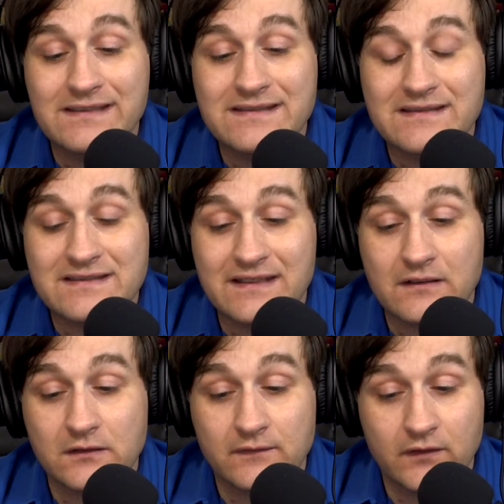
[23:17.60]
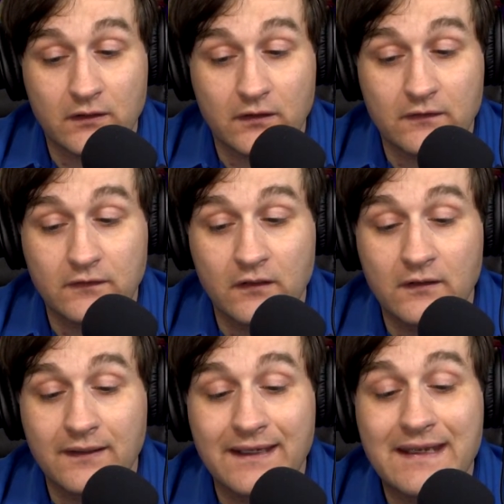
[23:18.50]
and the standard of living are
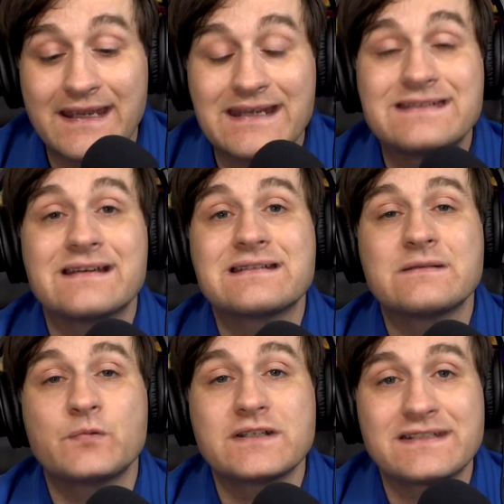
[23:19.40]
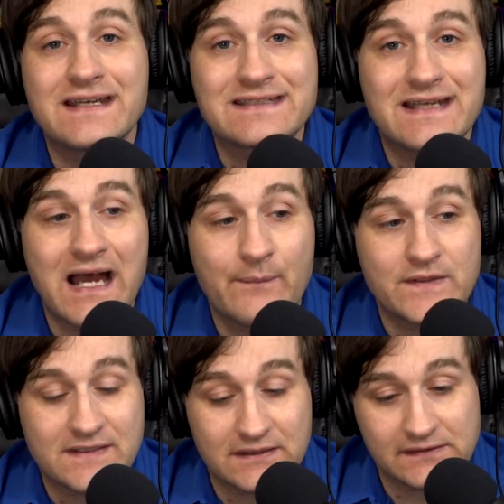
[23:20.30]
concerned, it does the precise
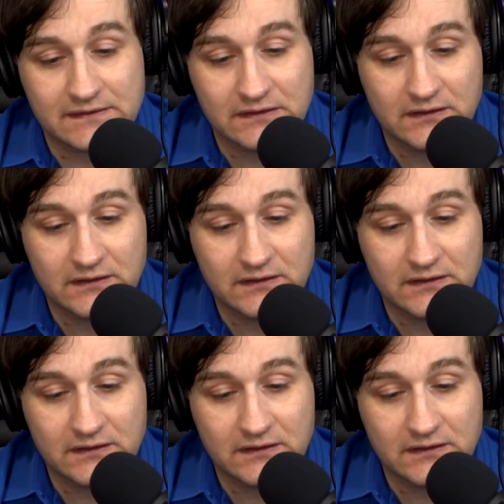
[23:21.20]
opposite.